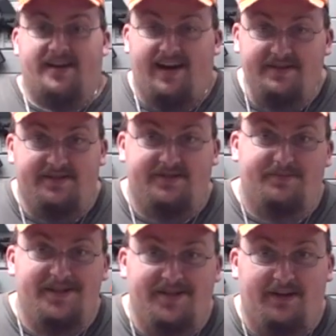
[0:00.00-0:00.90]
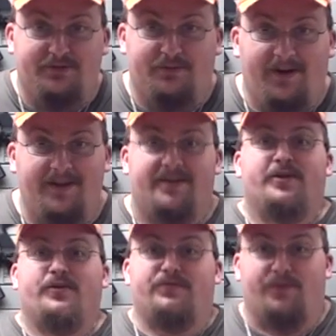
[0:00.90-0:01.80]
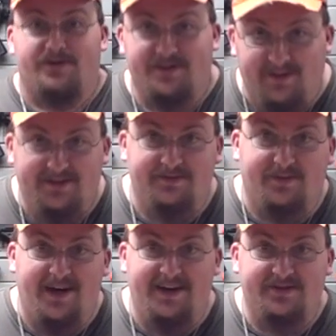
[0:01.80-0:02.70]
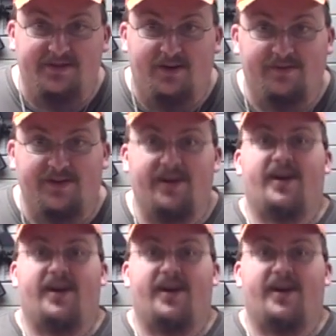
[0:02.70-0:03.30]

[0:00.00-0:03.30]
guys, it's me, Delta One. 14 months of waiting is over.